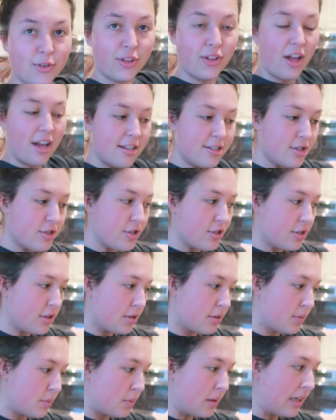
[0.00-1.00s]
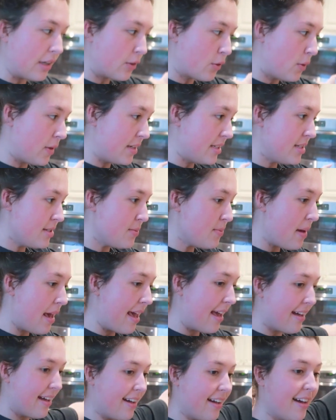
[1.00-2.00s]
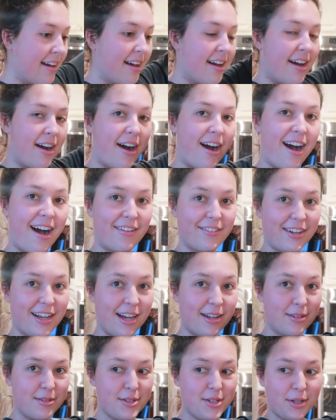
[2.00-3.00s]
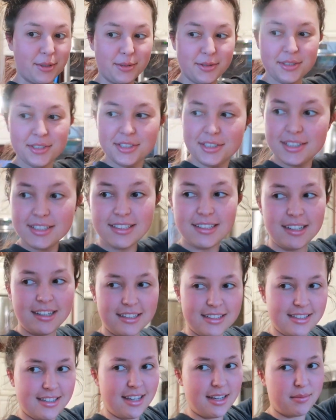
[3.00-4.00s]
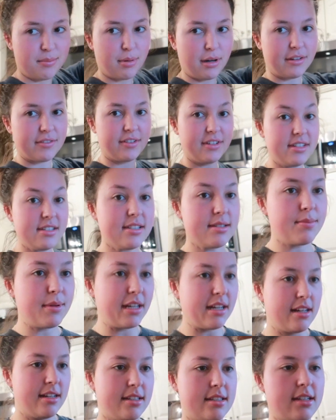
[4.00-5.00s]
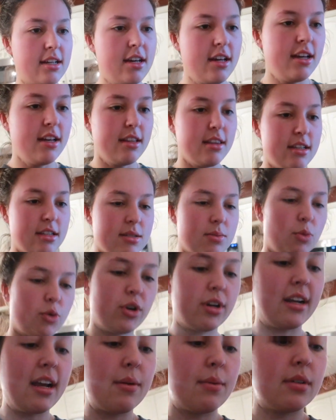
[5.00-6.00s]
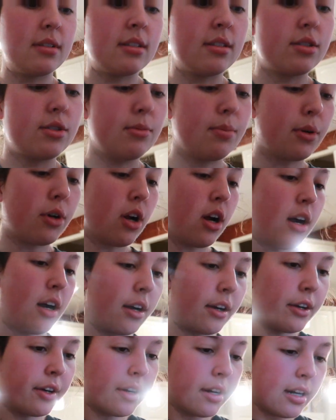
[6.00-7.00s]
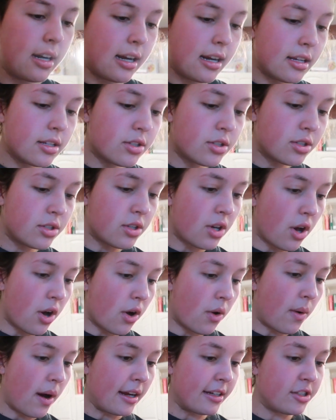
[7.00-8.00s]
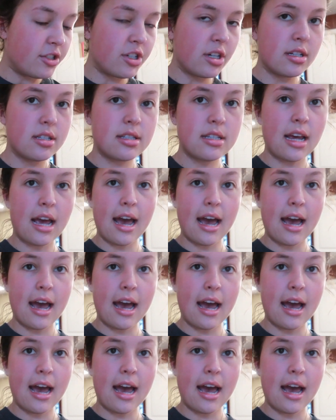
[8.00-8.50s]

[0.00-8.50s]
For lunch, we are going to make avocado toast. It's like breakfast because this morning I wasn't super hungry, so I just